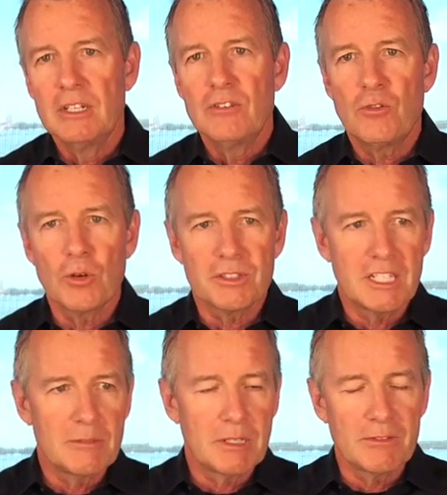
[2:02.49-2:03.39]

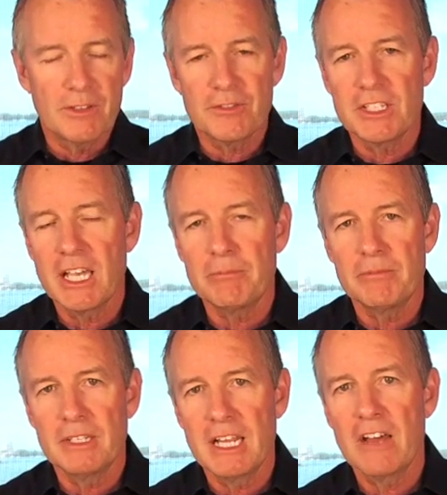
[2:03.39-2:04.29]
14 being
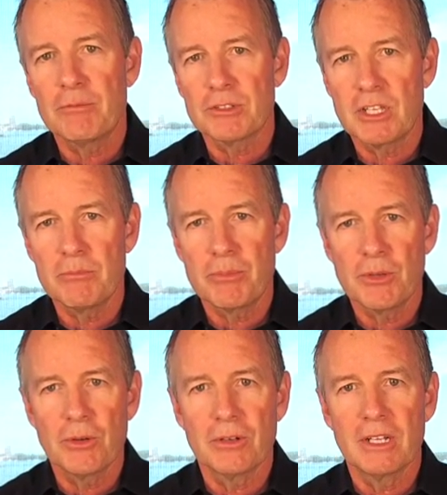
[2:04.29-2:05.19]
58.5%
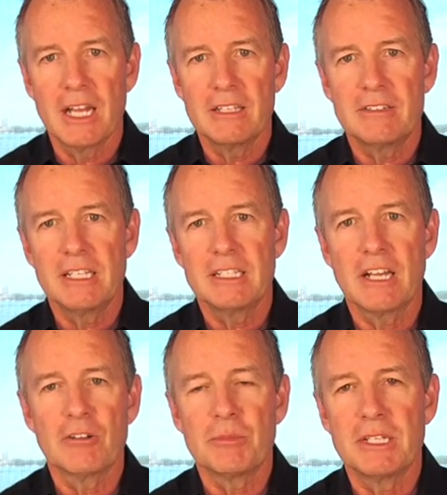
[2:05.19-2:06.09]
pure, 18
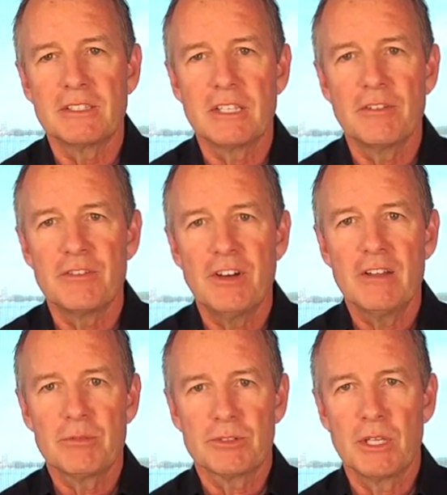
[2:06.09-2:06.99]
karat being
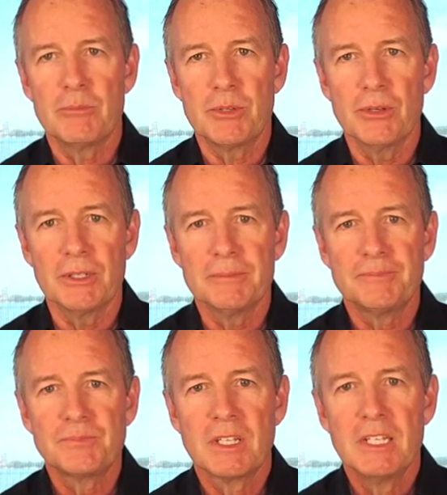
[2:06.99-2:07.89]
75% pure.
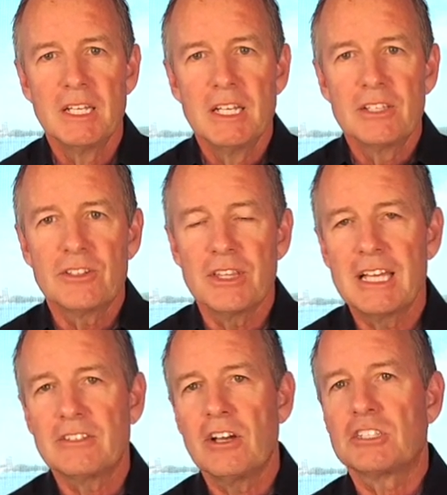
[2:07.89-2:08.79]
So
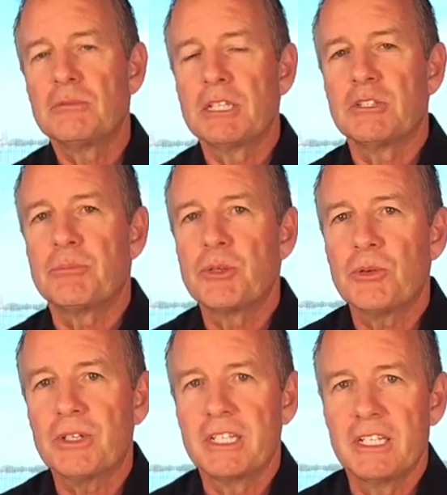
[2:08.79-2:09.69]
that talks about the
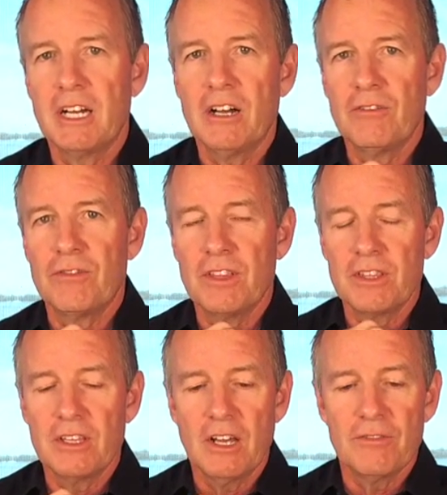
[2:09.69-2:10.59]
purity of
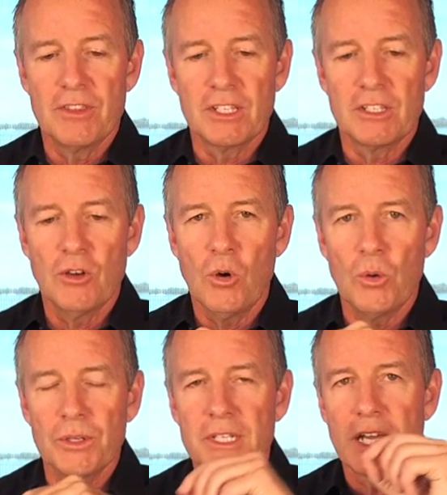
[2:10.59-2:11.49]
the
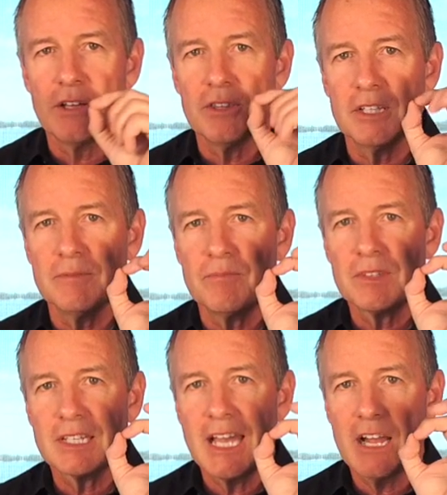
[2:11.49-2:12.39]
gold. Now the
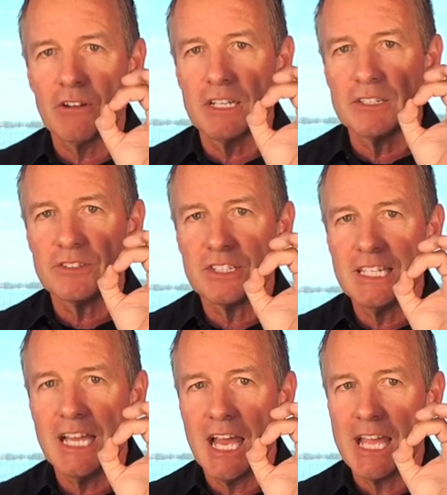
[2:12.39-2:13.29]
carat,
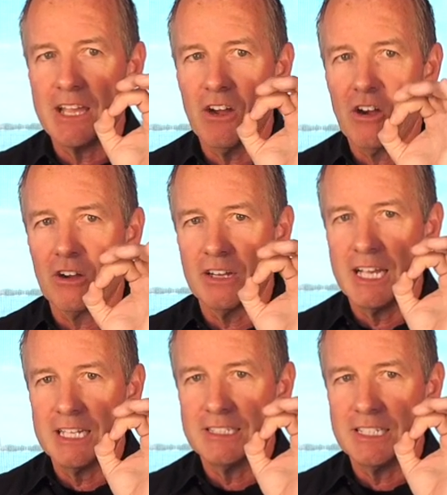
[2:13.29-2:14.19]

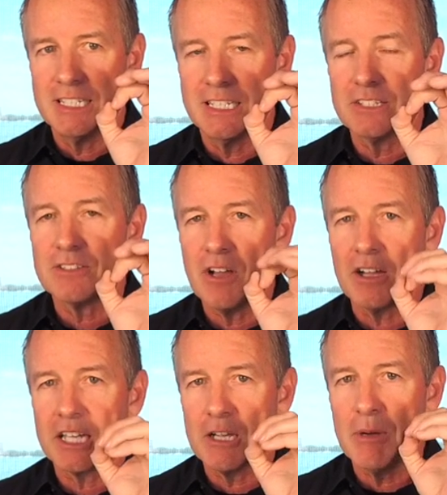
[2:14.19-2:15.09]
C-A-R-A-T, is
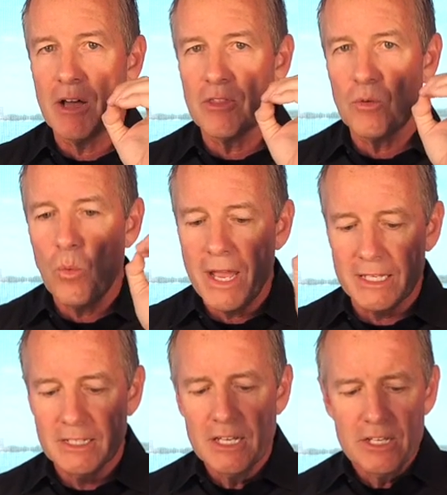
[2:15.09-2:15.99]
talking about the weight.
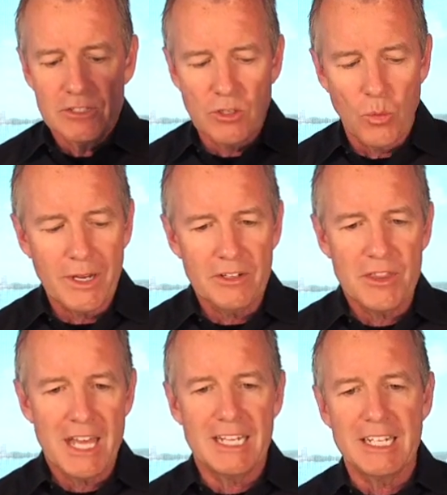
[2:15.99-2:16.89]
So where did
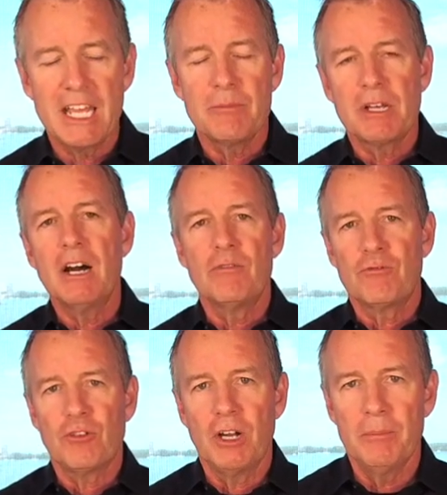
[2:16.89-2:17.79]
that name come
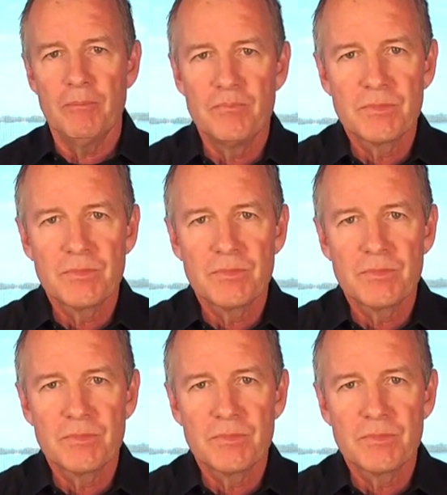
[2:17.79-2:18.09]
from